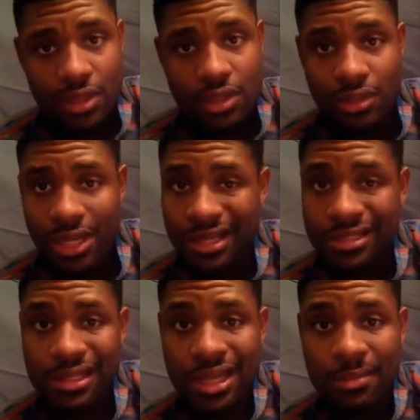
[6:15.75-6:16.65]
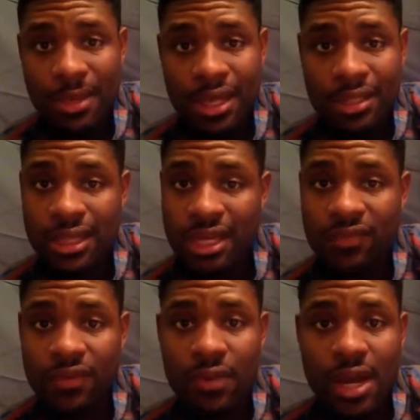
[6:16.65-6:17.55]
So like I said, man,
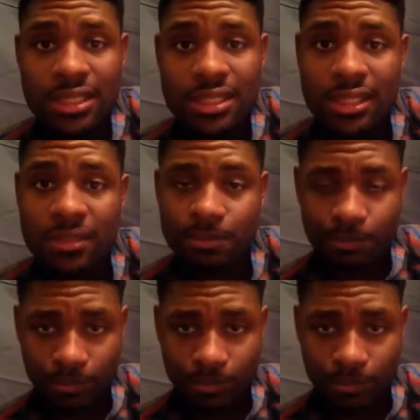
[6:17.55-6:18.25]
thanks for watching.